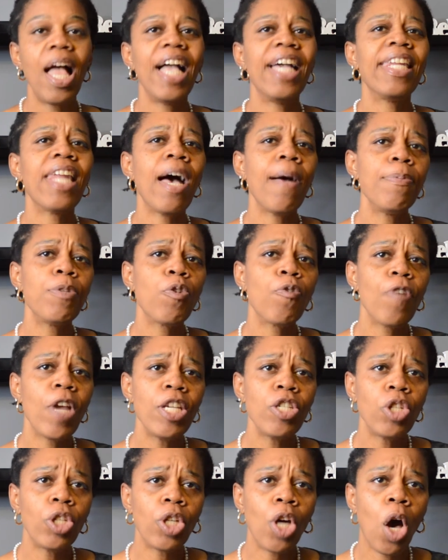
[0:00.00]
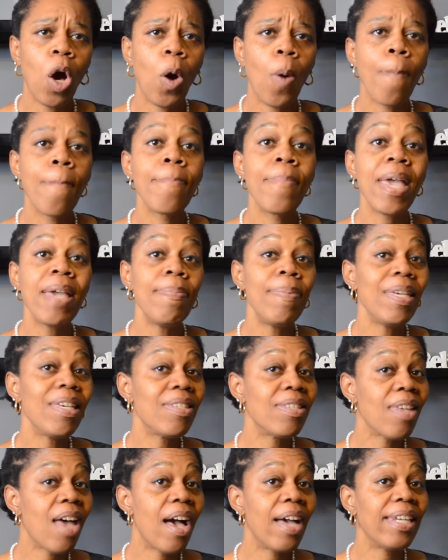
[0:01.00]
An observation code may be
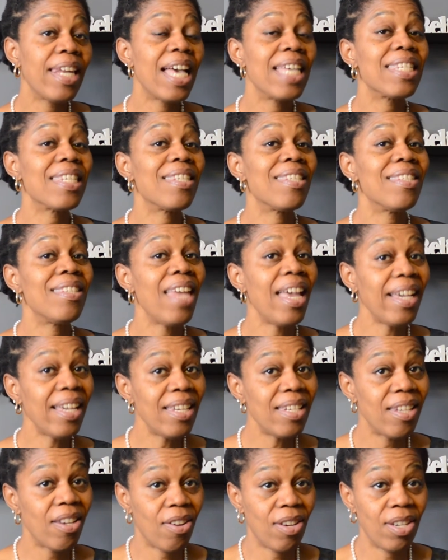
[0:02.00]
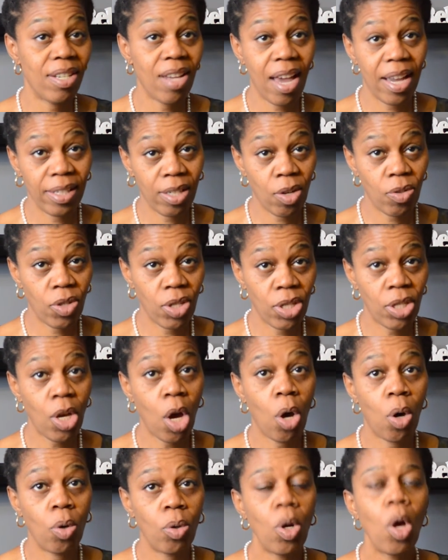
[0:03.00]
assigned as a secondary diagnosis
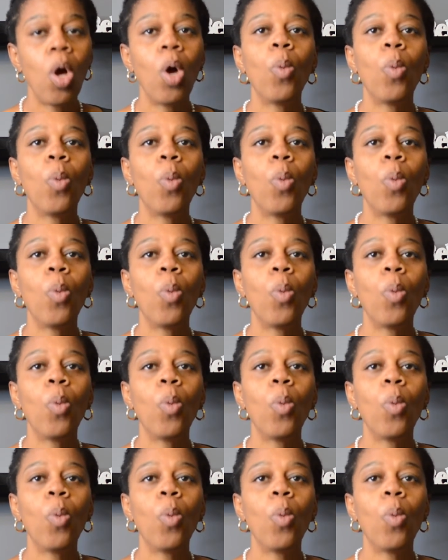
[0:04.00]
code